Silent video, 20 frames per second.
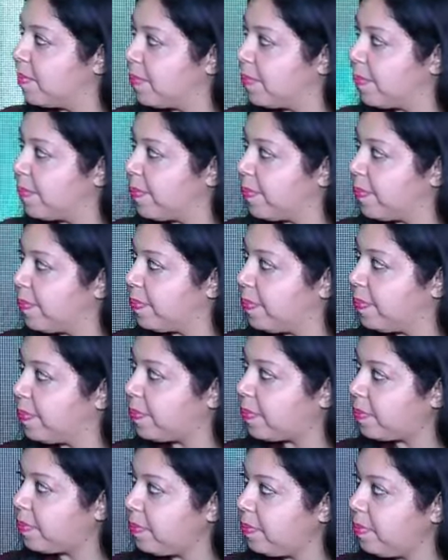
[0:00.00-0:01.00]

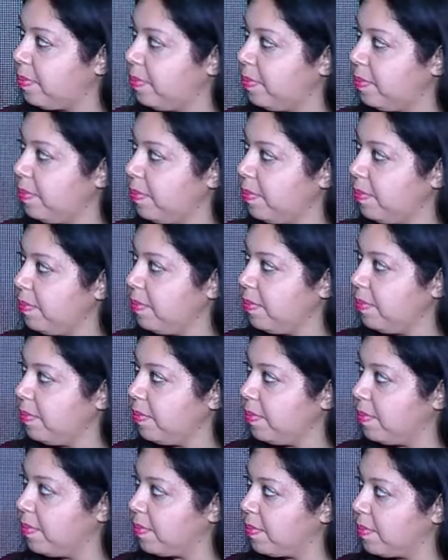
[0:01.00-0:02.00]

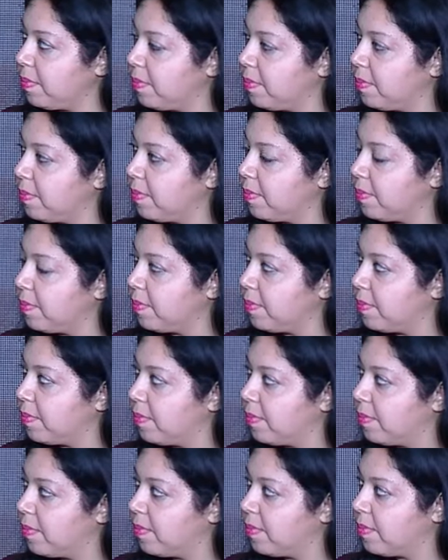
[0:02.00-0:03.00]

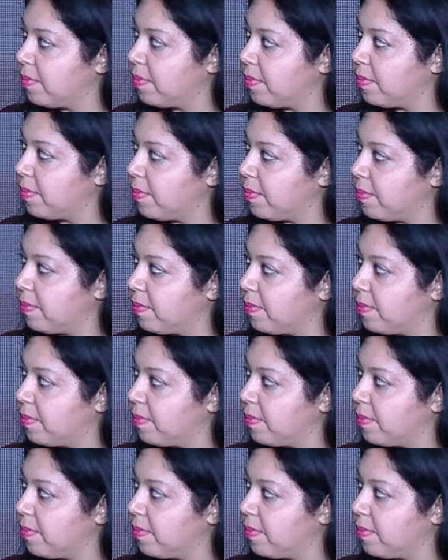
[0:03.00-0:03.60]
[no speech]